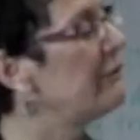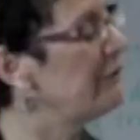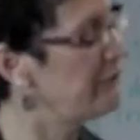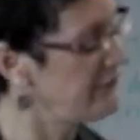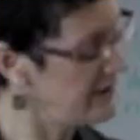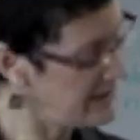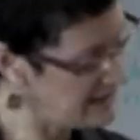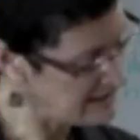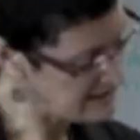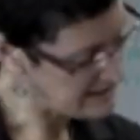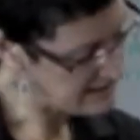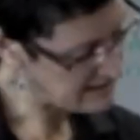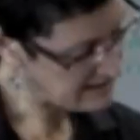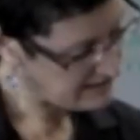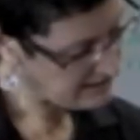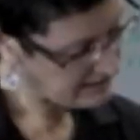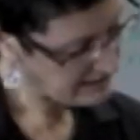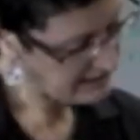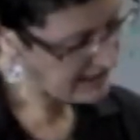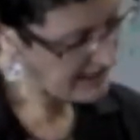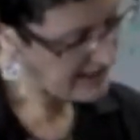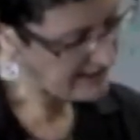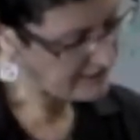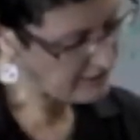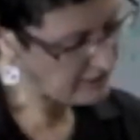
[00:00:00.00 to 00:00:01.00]
offence
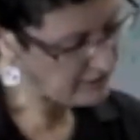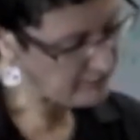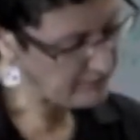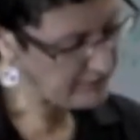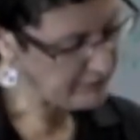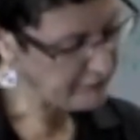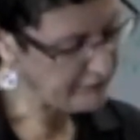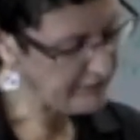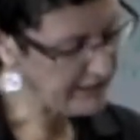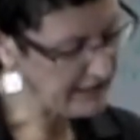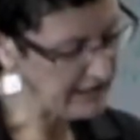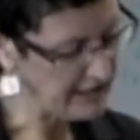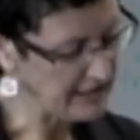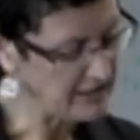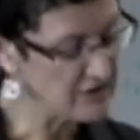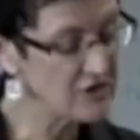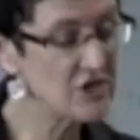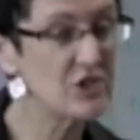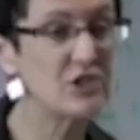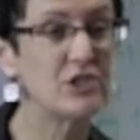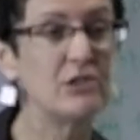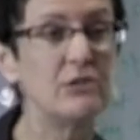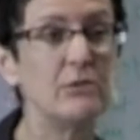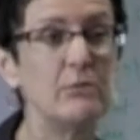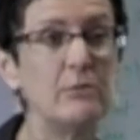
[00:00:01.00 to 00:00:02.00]
cannot be readily
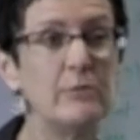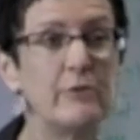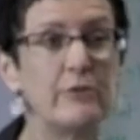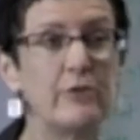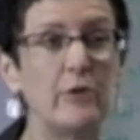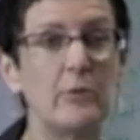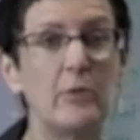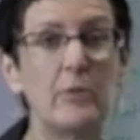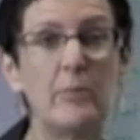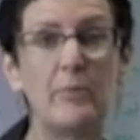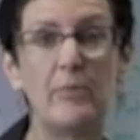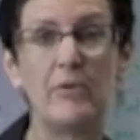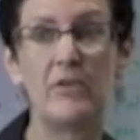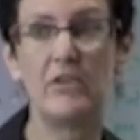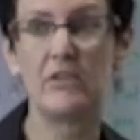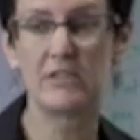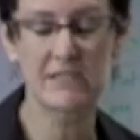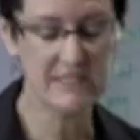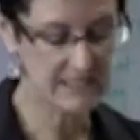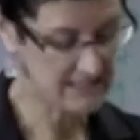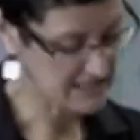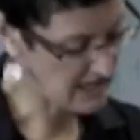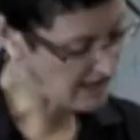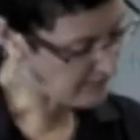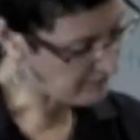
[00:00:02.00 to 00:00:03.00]
assumed from a bald
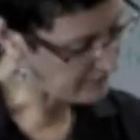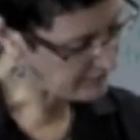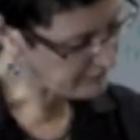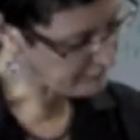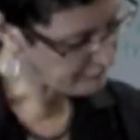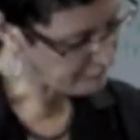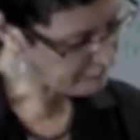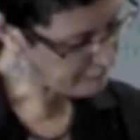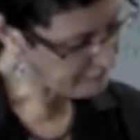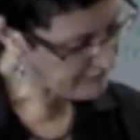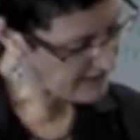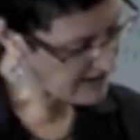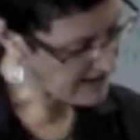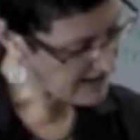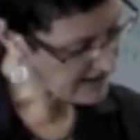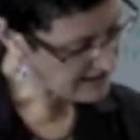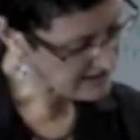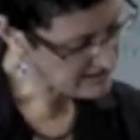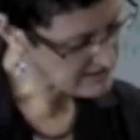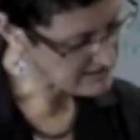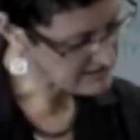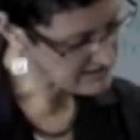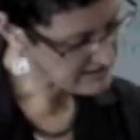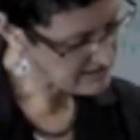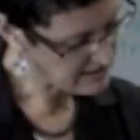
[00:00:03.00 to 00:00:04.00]
statement of
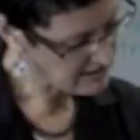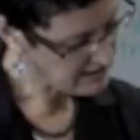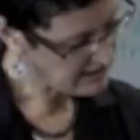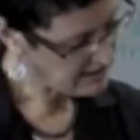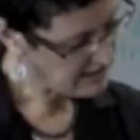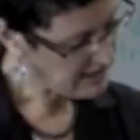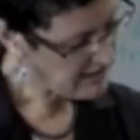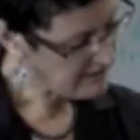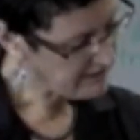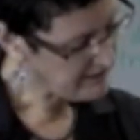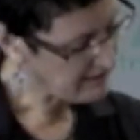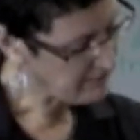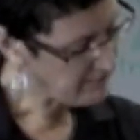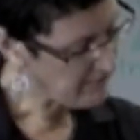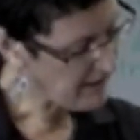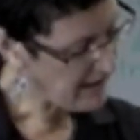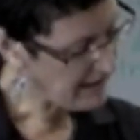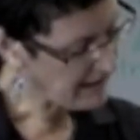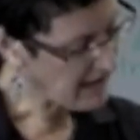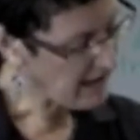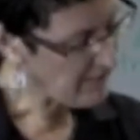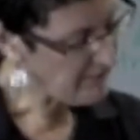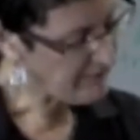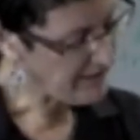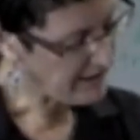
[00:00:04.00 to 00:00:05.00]
facts that
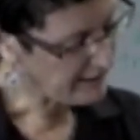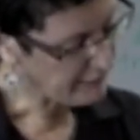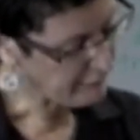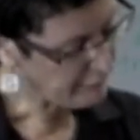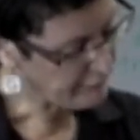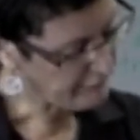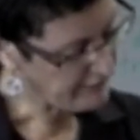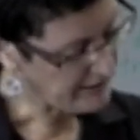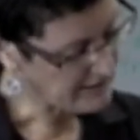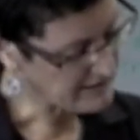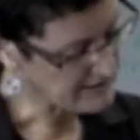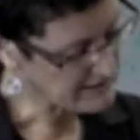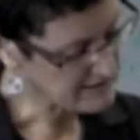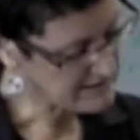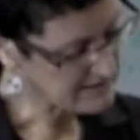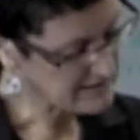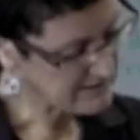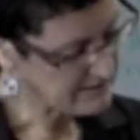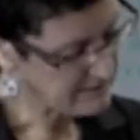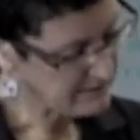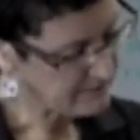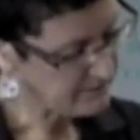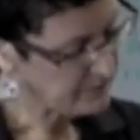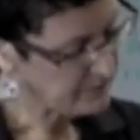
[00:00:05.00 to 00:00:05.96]
make up that offence.